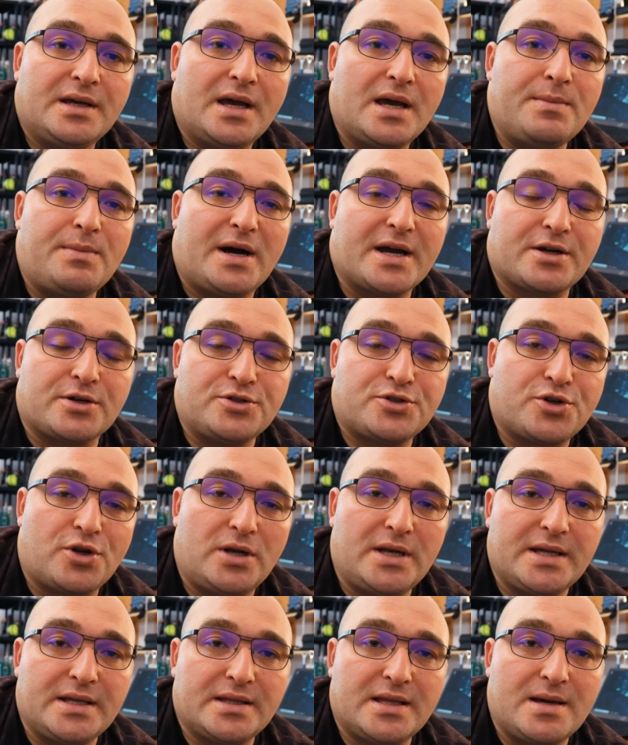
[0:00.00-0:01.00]
And by
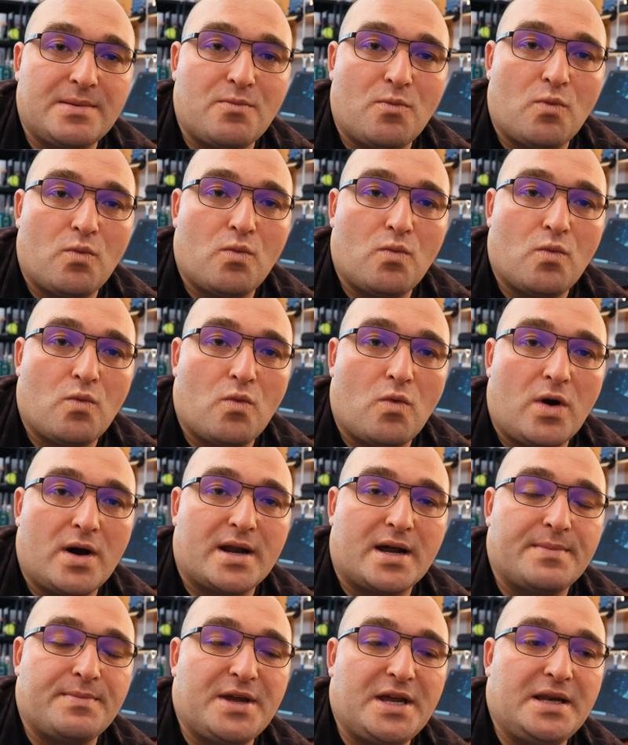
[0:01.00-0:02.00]
controlling them,
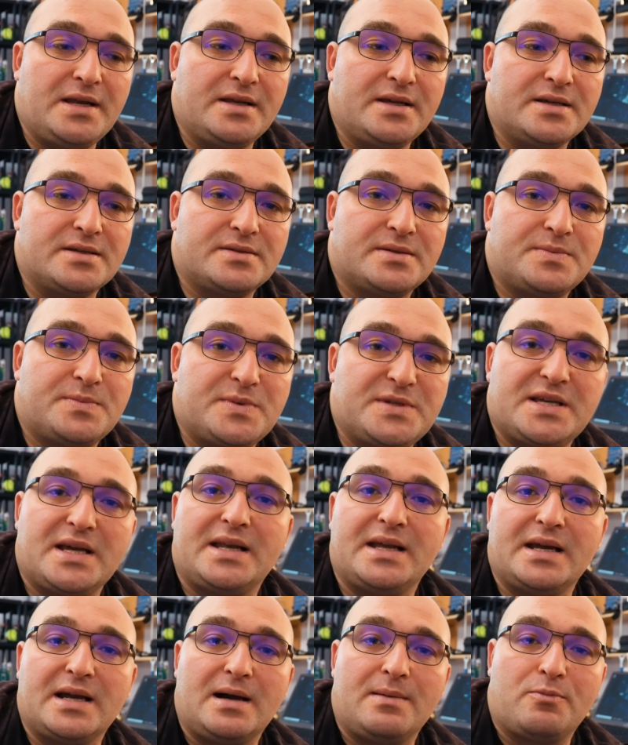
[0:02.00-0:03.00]
what I mean is
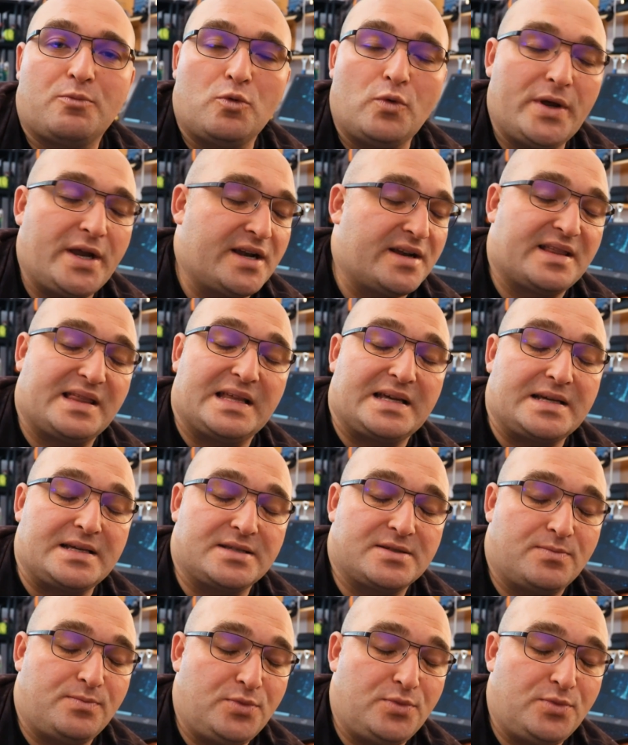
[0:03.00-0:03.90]
setting up weird things,